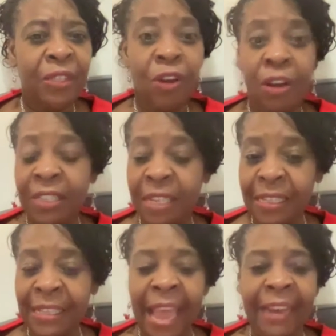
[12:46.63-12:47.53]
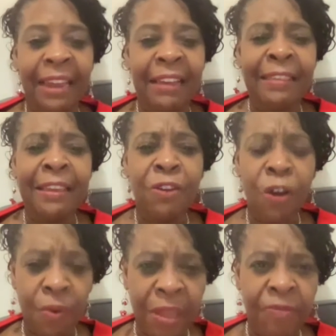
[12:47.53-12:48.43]
Doctors act like they
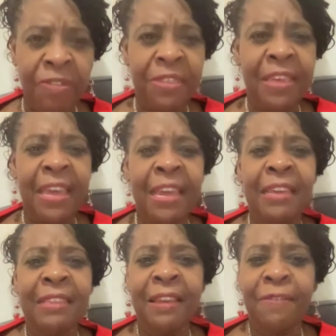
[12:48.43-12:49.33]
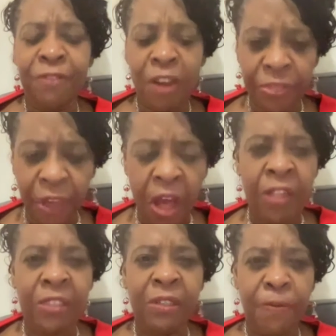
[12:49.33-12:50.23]
know everything. They've got the
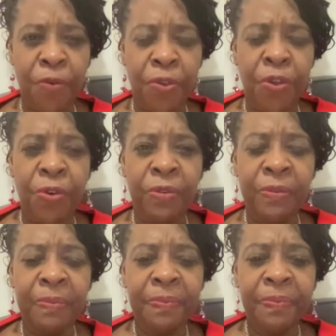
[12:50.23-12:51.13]
answer for you.